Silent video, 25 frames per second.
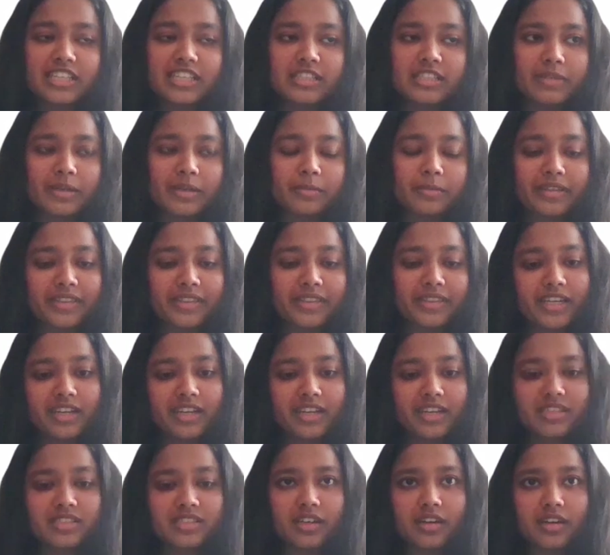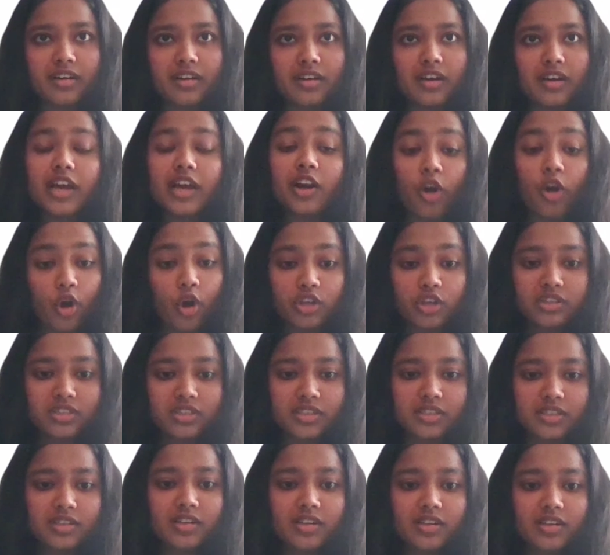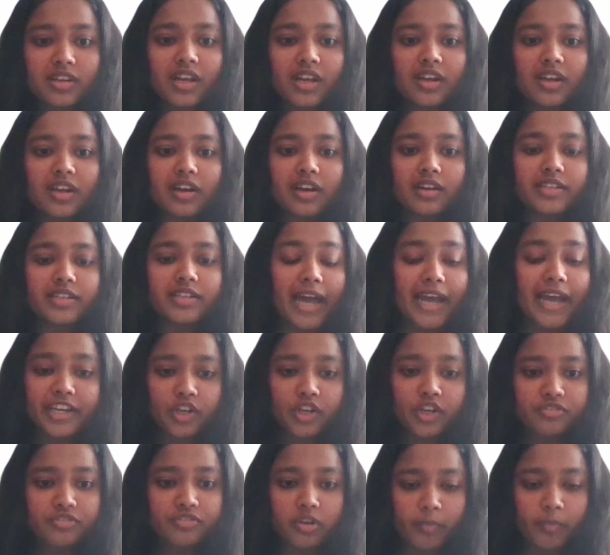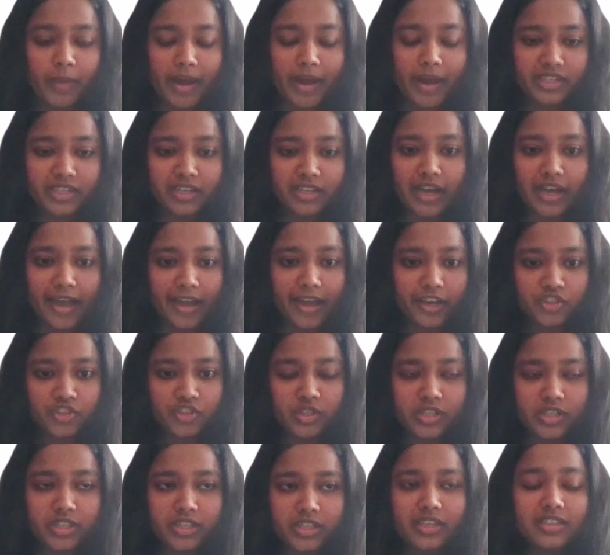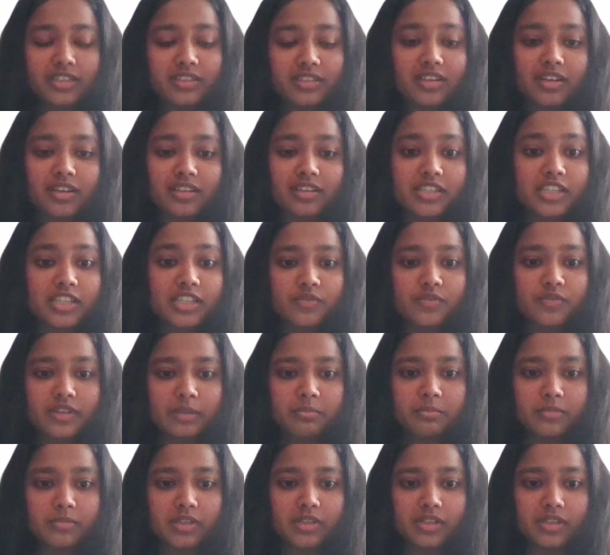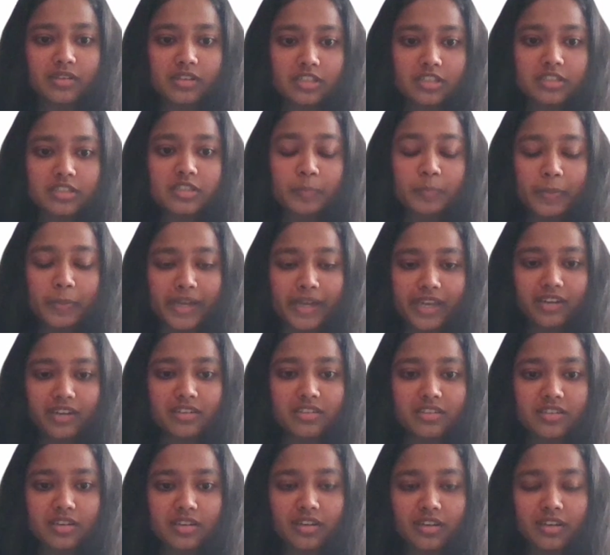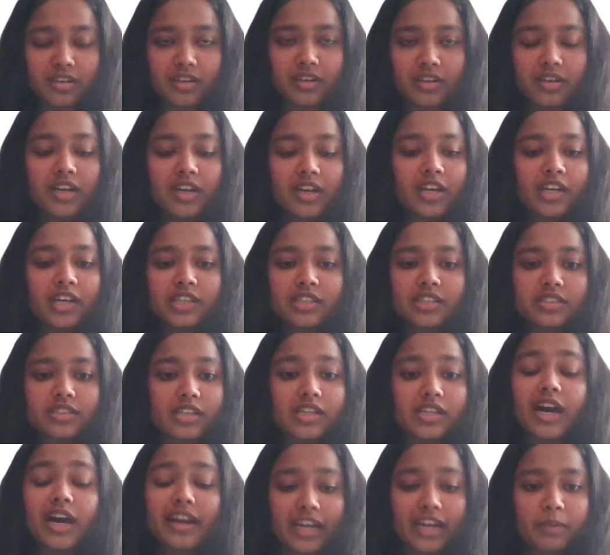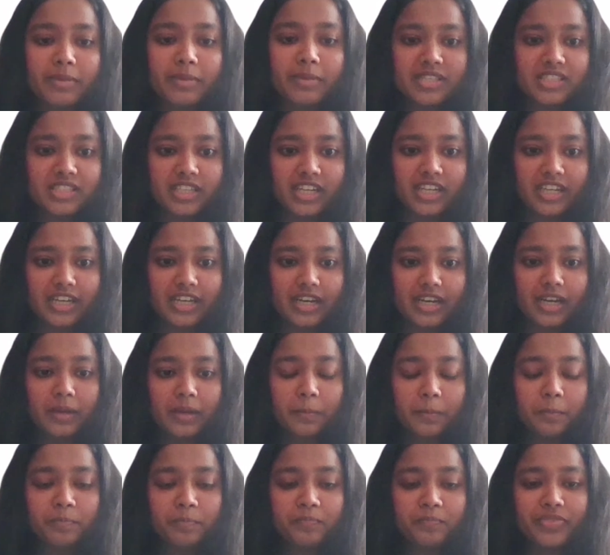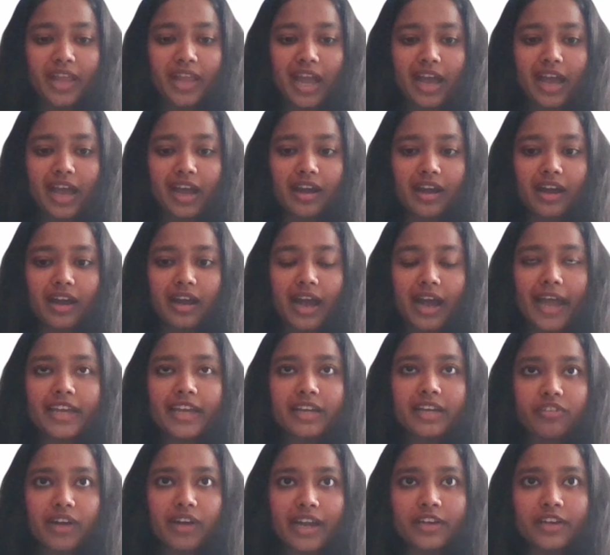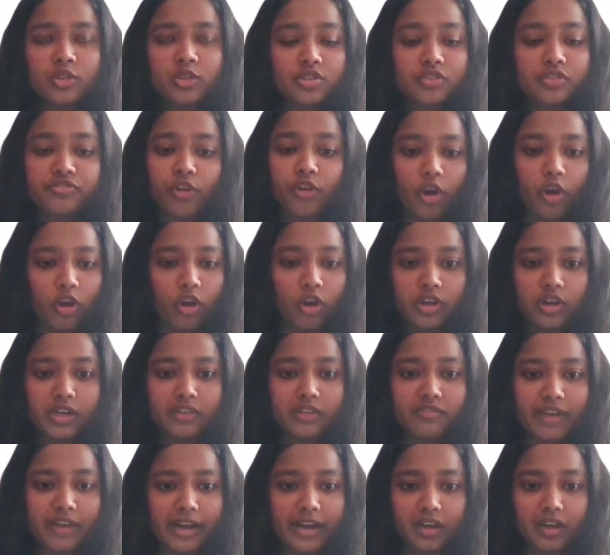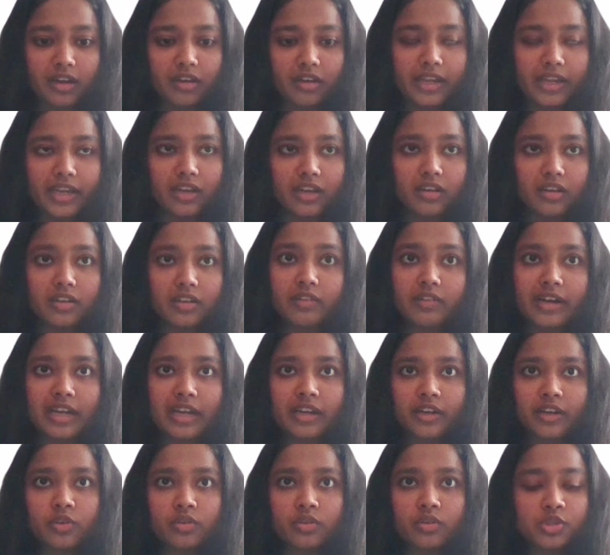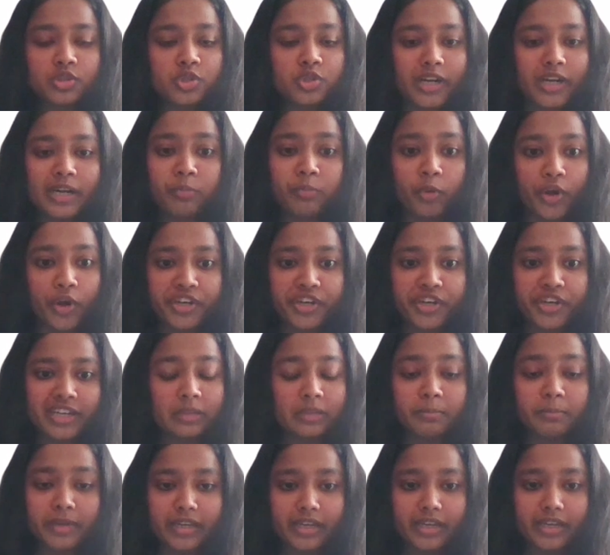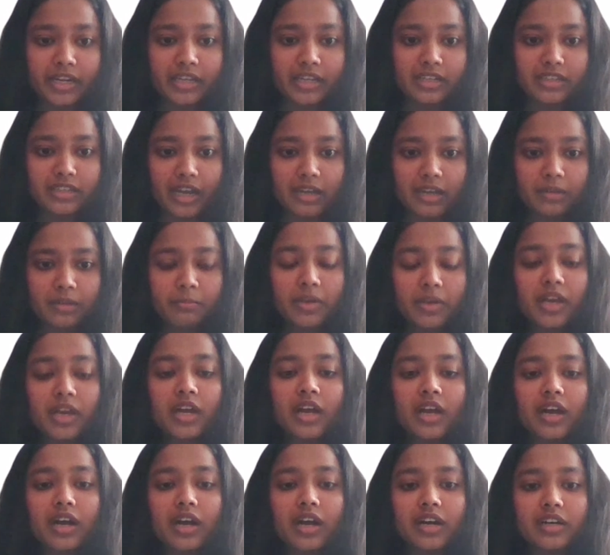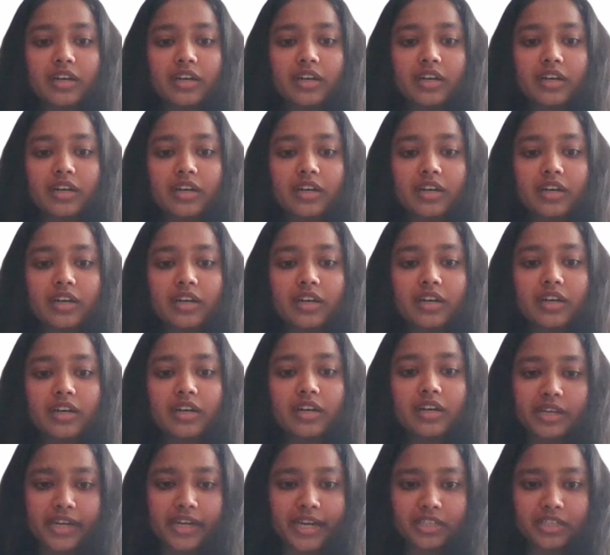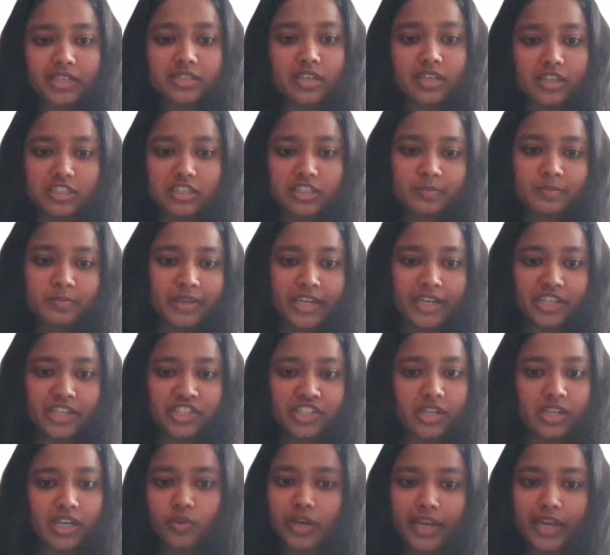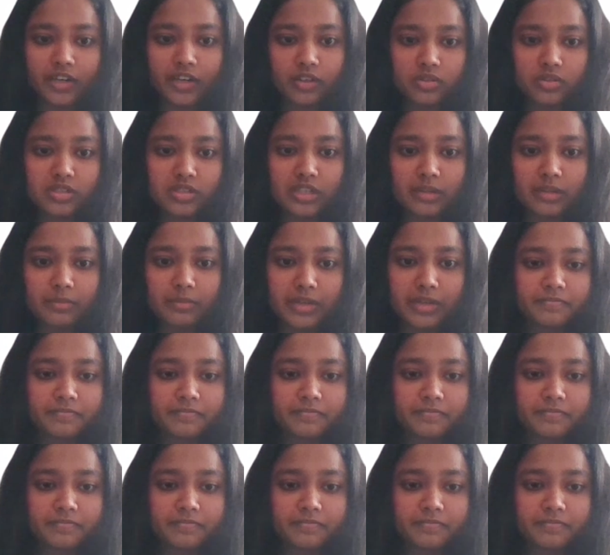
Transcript: ma'am. And there is an author, a Diary of Romantica. Actually, she's from Spain. Her name is Celia. I used to follow her when I used to write poetry at the beginning time. She is one of my greatest inspiration, I would like to say, ma'am.